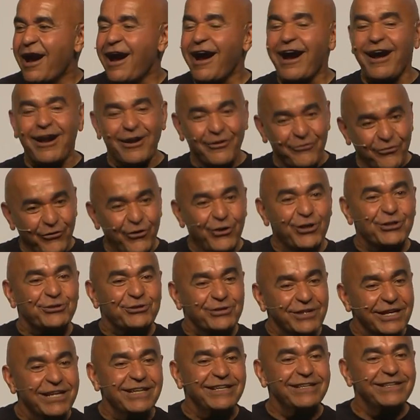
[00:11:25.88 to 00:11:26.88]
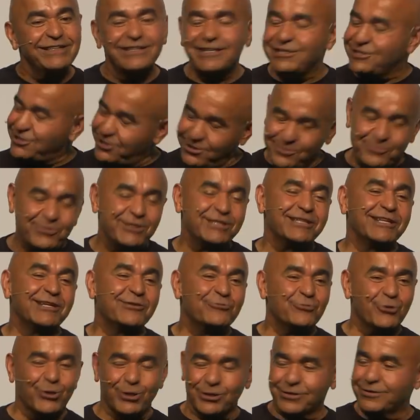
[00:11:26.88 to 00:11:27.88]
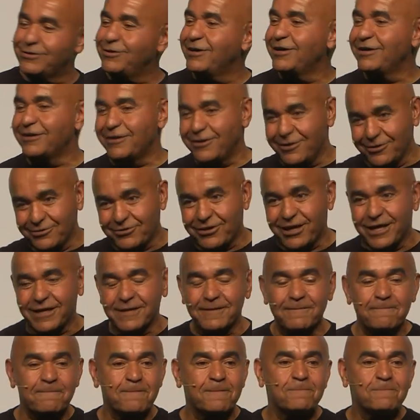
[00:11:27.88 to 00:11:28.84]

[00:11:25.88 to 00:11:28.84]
Unfortunately, the chip didn't work. You are all right.